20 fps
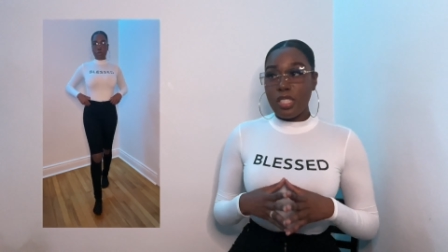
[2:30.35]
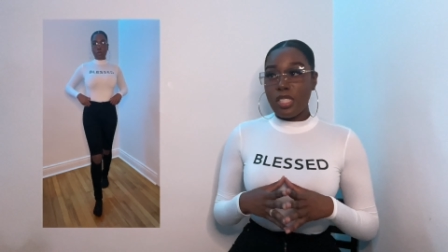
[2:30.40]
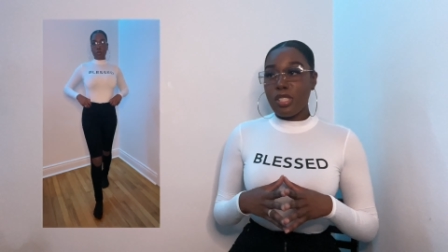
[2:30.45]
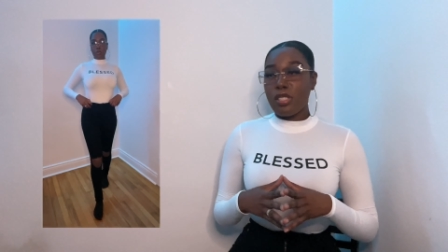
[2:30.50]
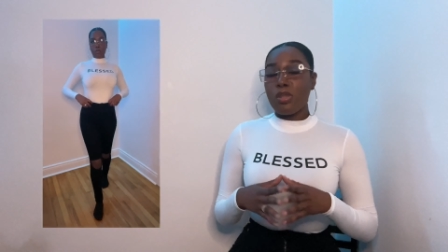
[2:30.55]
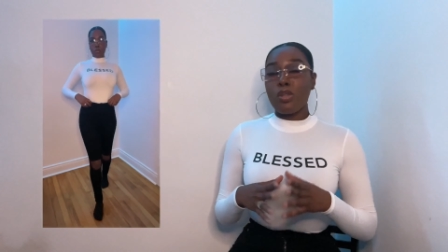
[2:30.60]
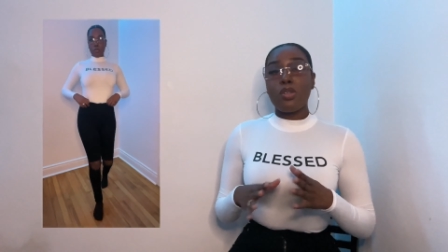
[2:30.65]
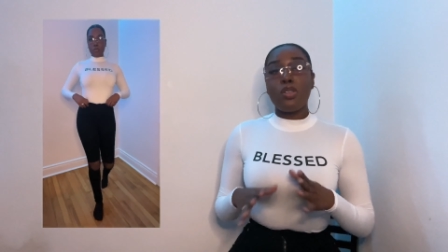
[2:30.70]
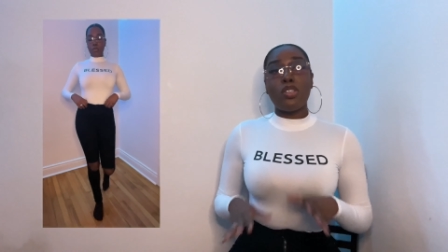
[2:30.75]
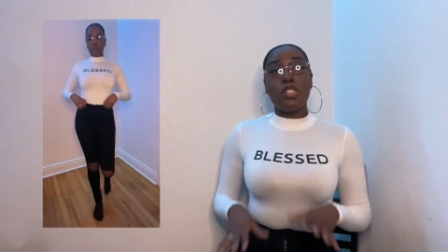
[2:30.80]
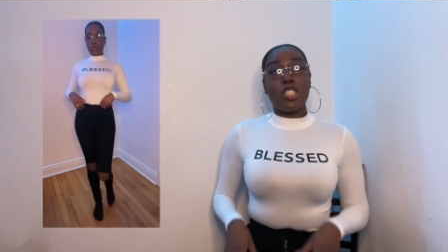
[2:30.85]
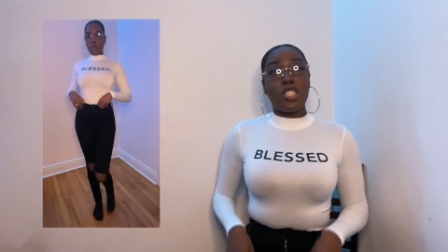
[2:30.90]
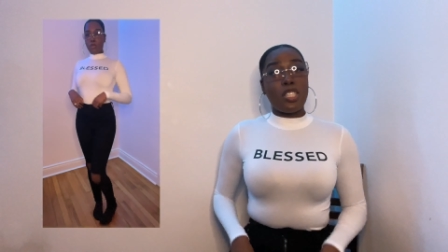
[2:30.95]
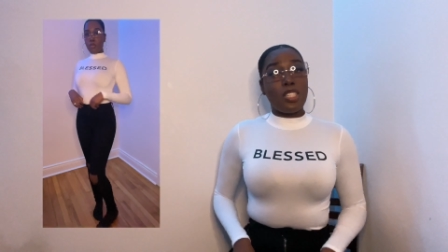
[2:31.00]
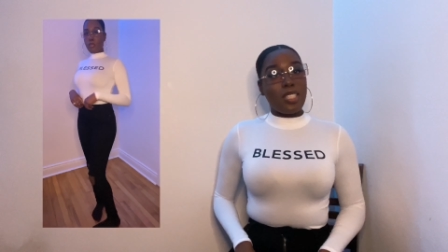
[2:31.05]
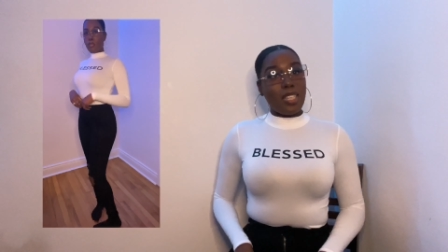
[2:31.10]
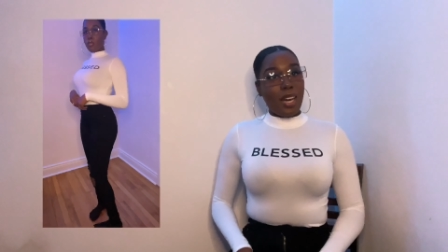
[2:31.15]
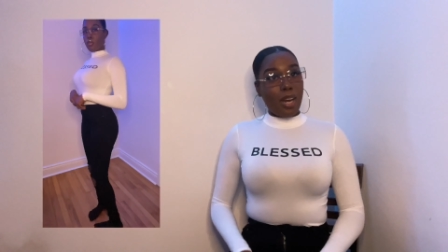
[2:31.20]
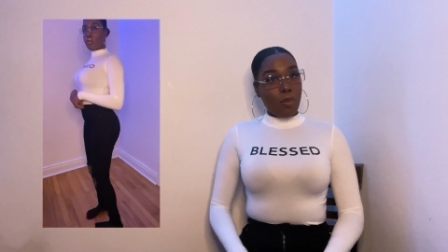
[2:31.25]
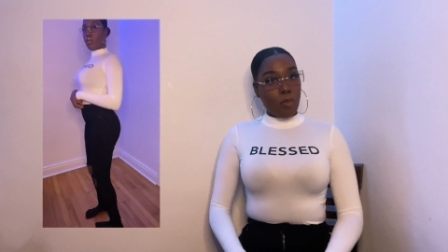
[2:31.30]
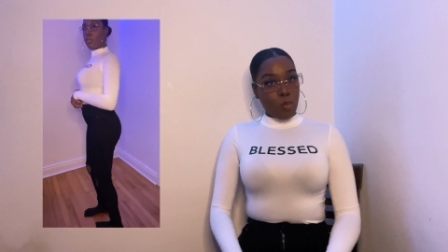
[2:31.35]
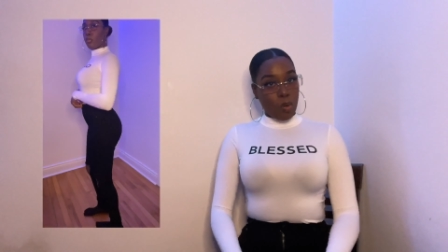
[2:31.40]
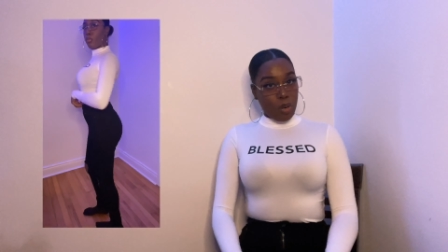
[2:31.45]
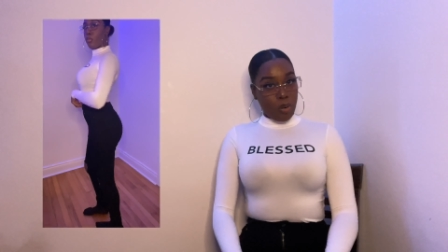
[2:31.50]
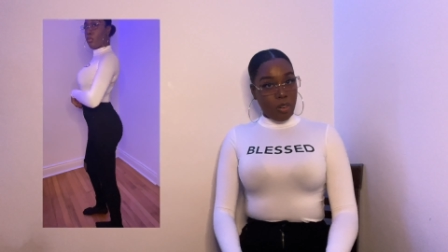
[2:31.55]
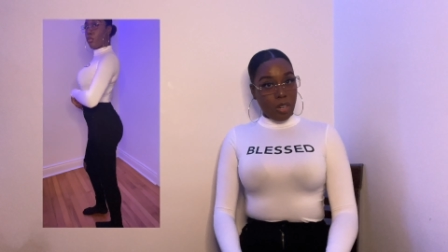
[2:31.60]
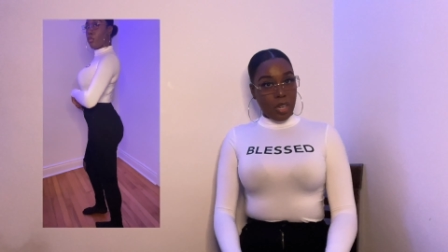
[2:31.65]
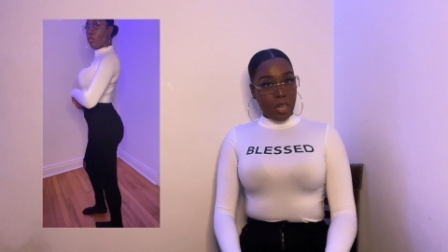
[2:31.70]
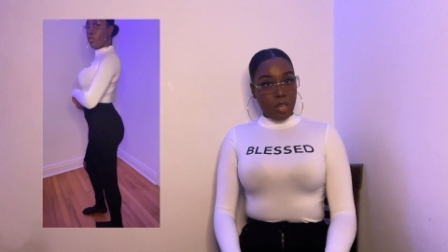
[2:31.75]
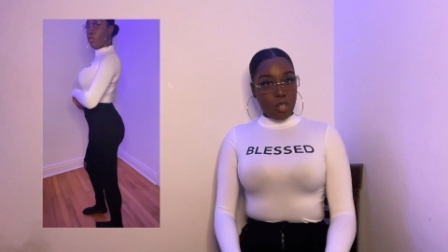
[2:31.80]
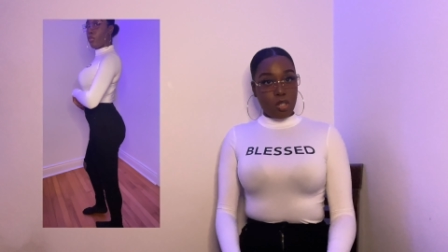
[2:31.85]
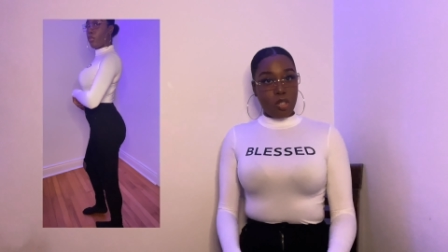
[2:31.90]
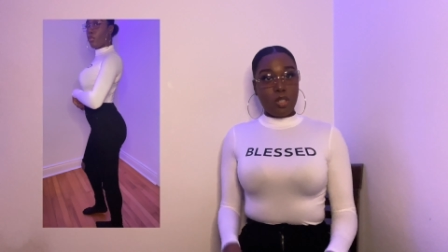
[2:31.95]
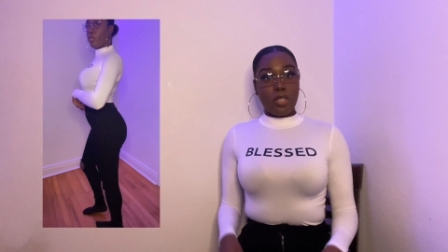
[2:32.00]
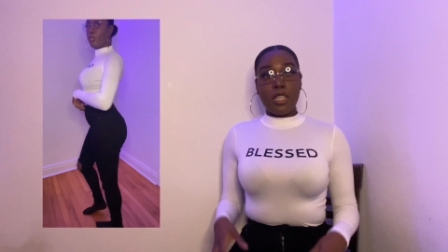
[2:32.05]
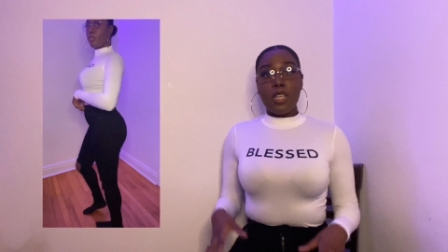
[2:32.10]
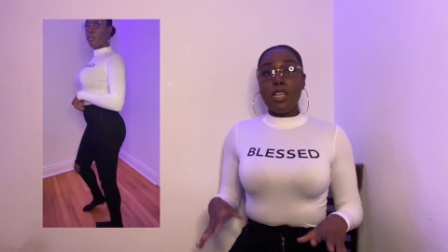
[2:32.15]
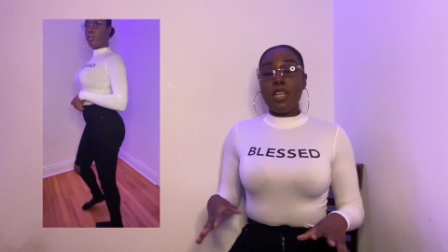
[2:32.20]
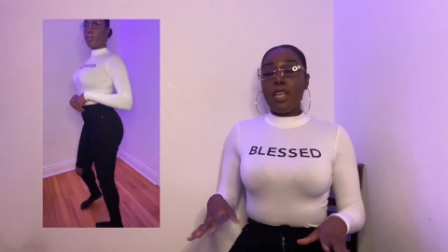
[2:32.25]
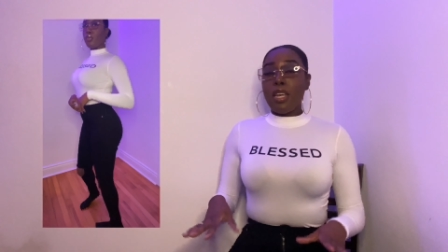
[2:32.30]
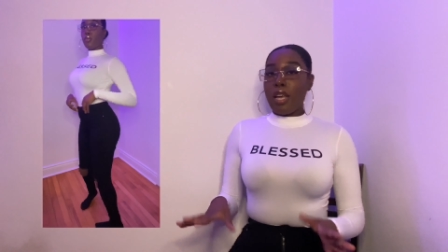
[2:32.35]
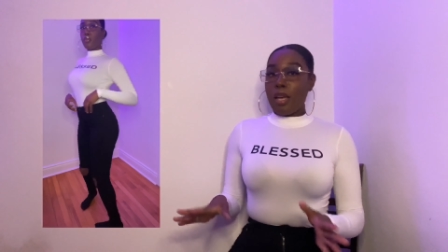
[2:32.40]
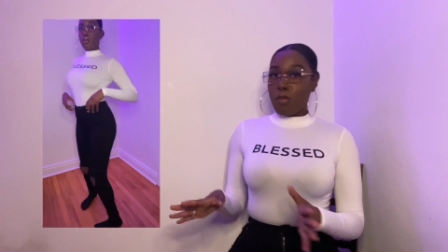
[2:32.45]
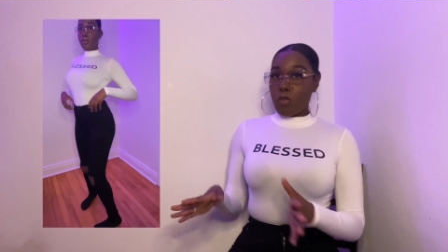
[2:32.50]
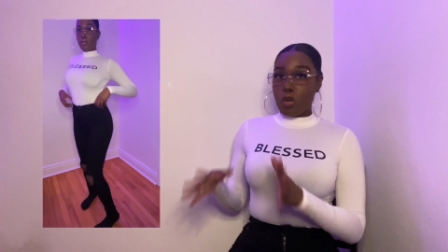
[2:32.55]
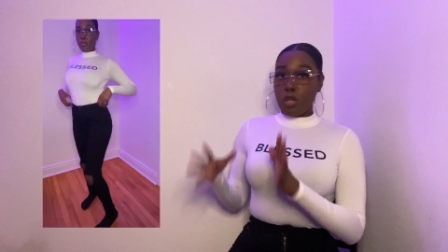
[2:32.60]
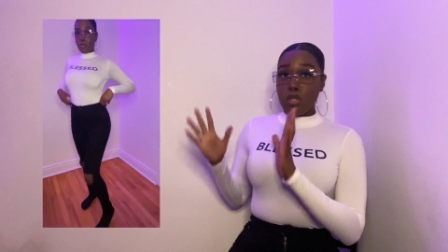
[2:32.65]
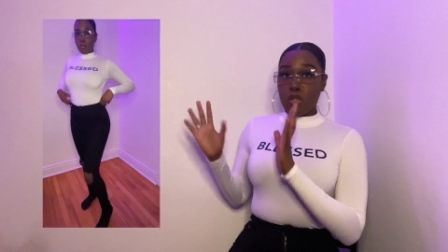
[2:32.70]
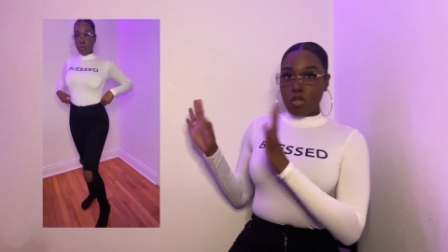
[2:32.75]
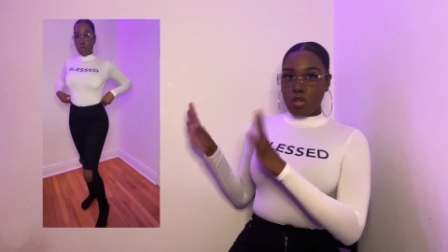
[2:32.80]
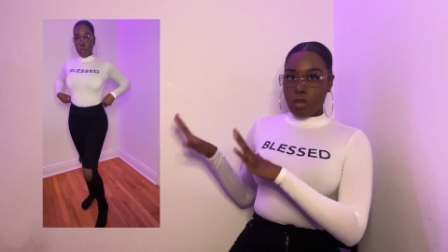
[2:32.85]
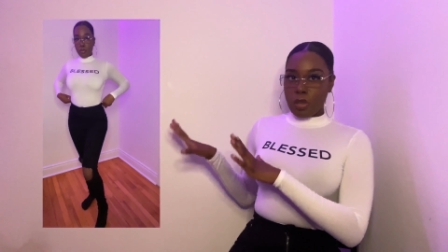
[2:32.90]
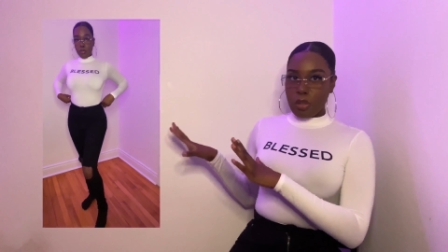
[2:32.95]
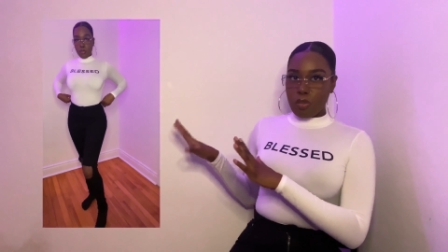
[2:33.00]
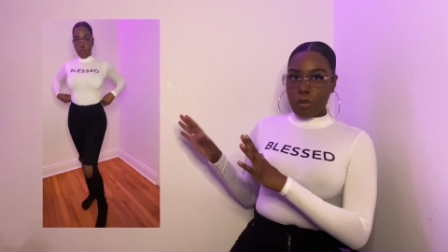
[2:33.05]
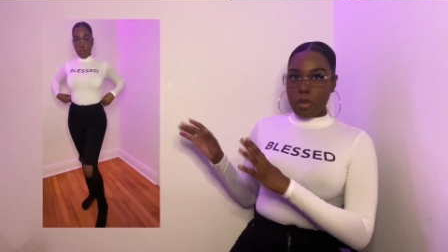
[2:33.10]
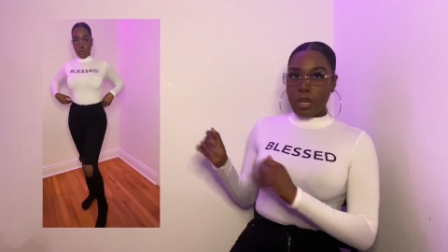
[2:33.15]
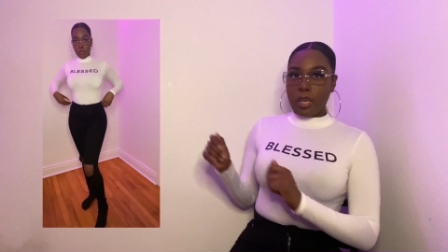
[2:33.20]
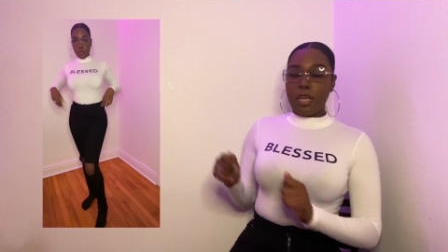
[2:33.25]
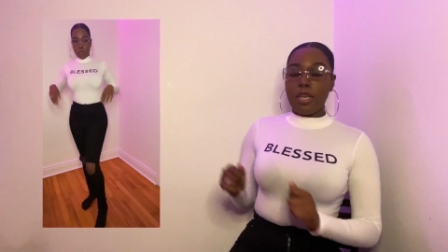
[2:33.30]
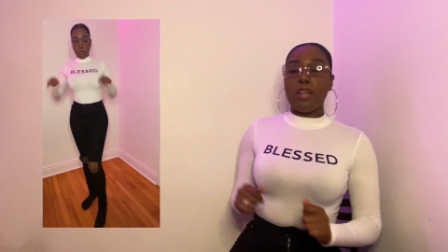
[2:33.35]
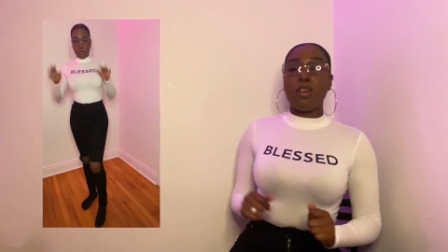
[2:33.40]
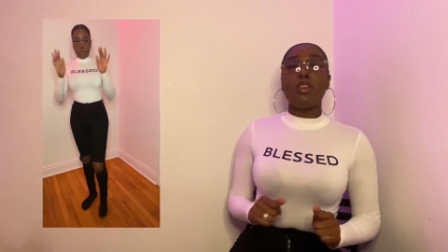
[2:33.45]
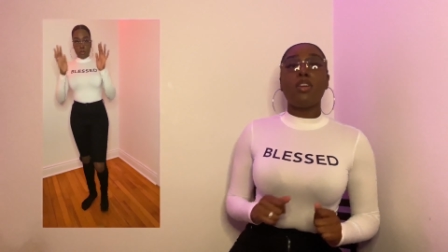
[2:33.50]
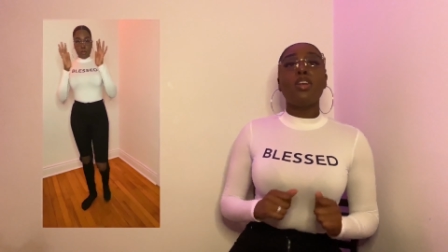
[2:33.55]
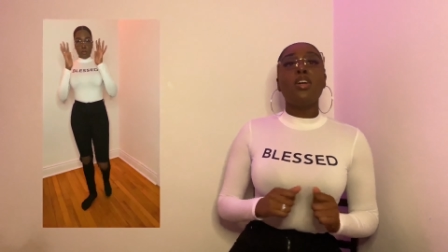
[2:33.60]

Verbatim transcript: So the jeans that I'm wearing actually, I'm going to show it right here.